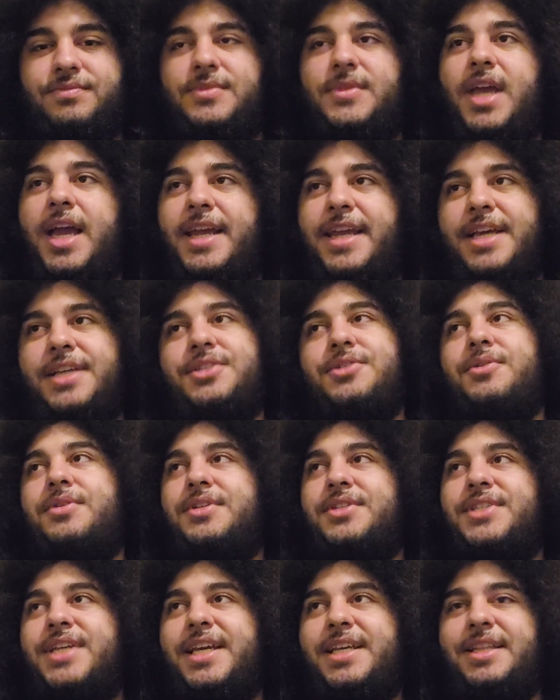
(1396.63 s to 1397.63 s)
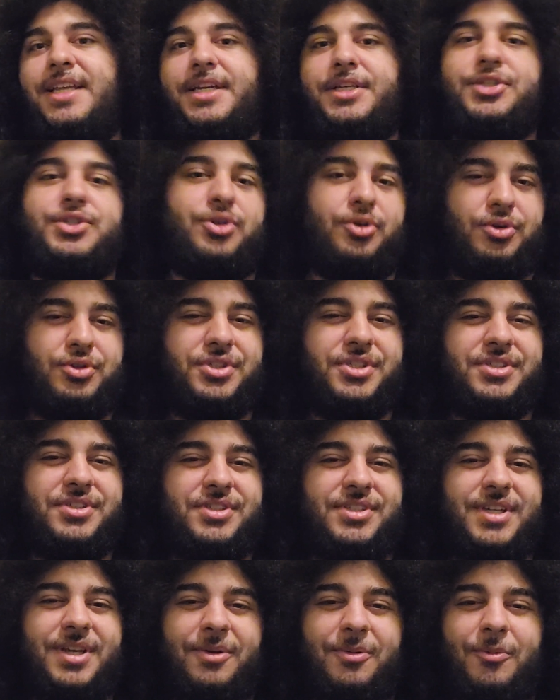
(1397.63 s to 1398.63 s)
I guess you could say like
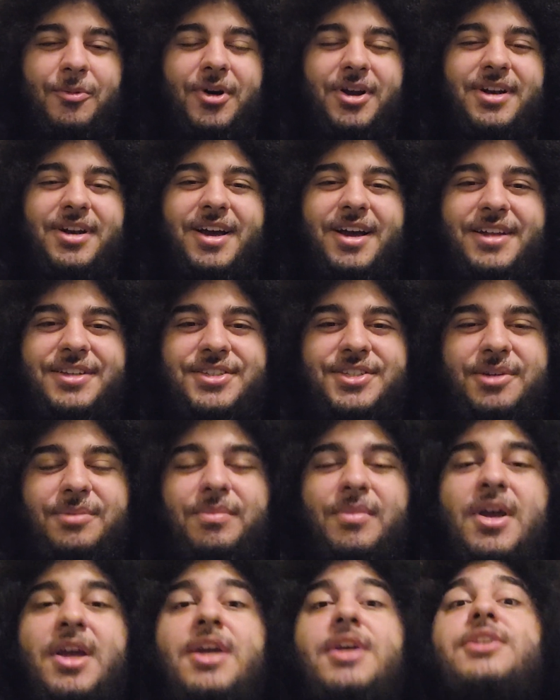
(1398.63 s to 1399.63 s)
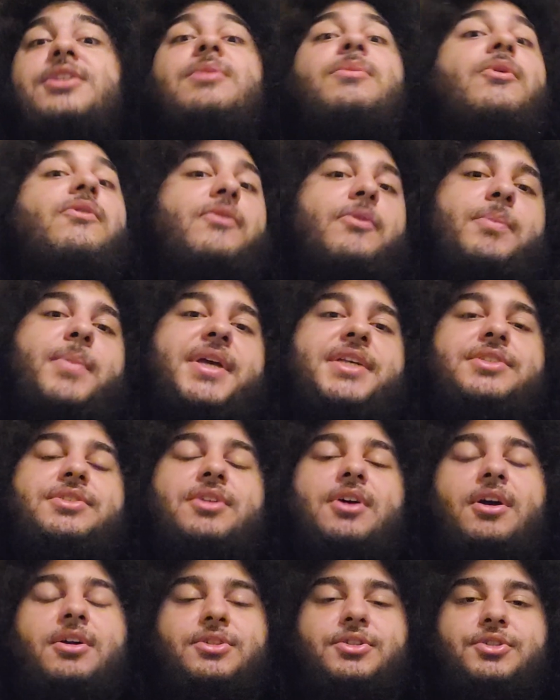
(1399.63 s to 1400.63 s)
surgeons and whatnot, some of her best
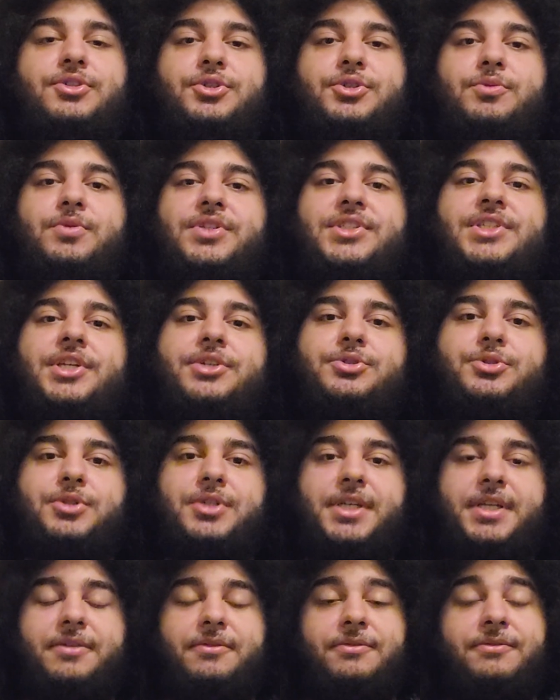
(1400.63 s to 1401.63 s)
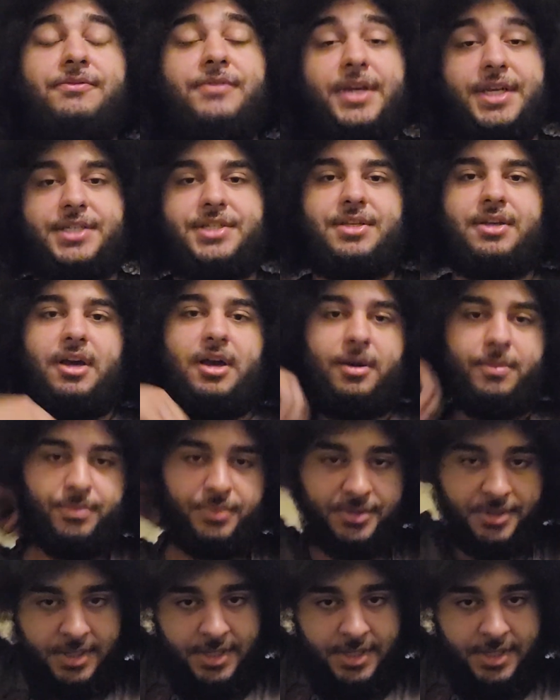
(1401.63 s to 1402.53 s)
doctors to essentially fix up